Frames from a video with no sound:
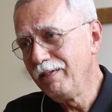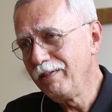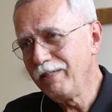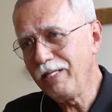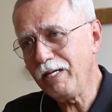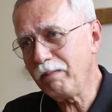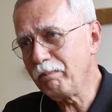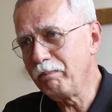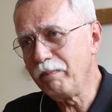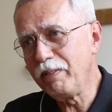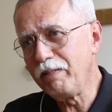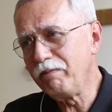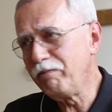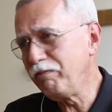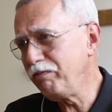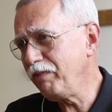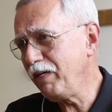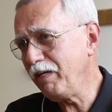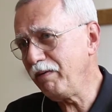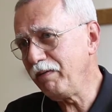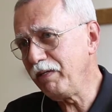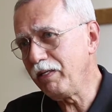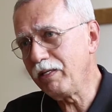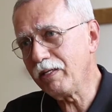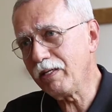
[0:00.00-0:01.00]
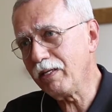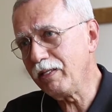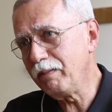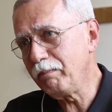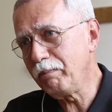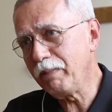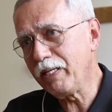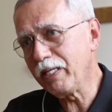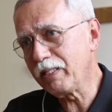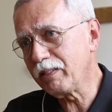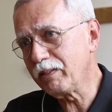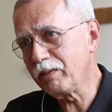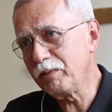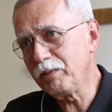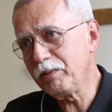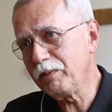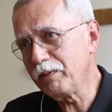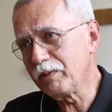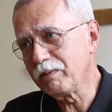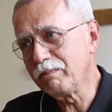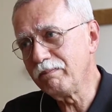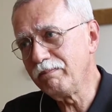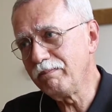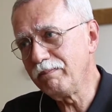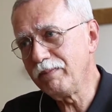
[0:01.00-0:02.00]
That made very little impact at
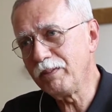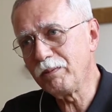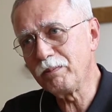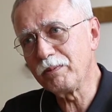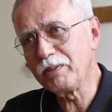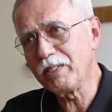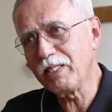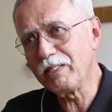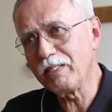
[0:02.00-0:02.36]
all. It was